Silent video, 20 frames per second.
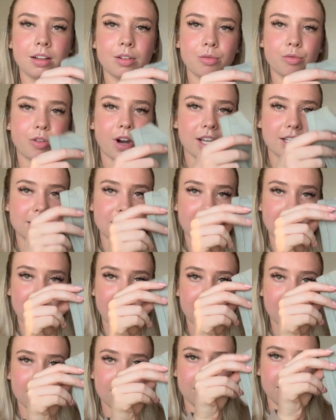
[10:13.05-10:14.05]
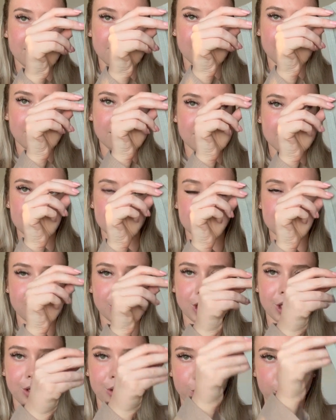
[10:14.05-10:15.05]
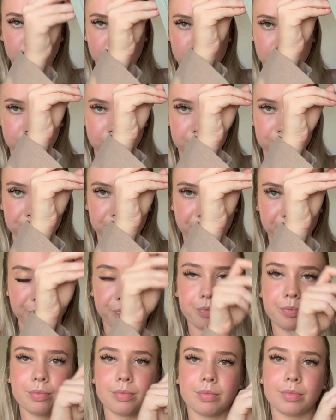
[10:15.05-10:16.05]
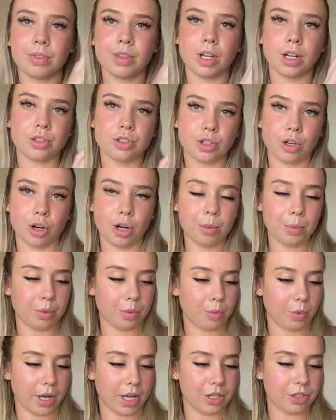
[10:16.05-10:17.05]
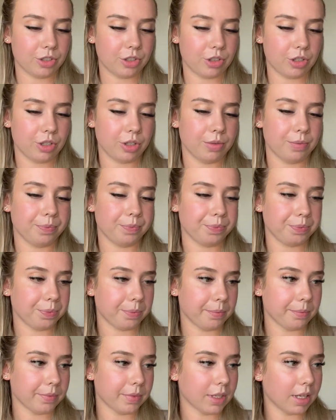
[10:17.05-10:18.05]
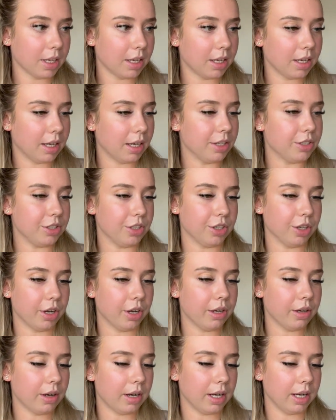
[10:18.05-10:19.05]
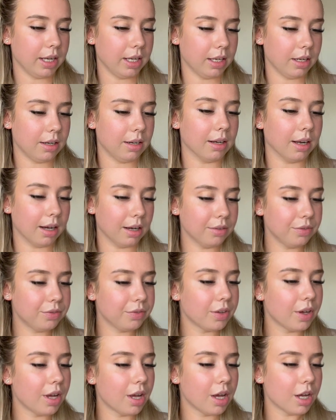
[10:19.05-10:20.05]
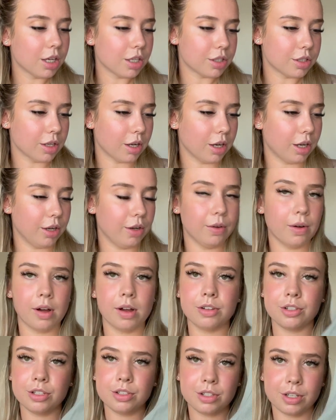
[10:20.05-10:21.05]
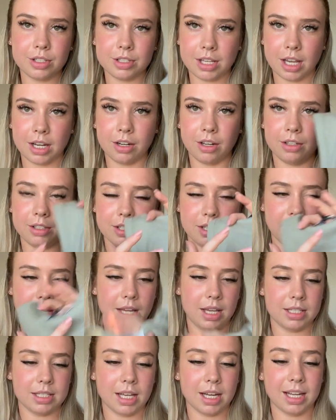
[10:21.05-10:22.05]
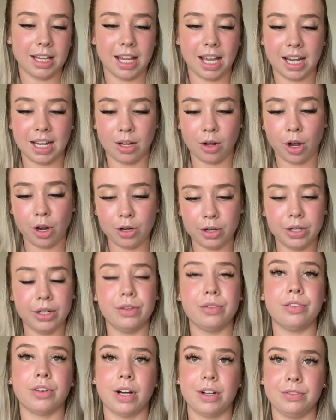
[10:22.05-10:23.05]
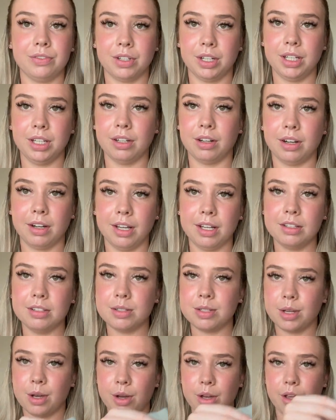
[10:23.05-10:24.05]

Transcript: racer neck style top, which as you know, I love. So just couldn't say no to this. And again, only five ninety nine. So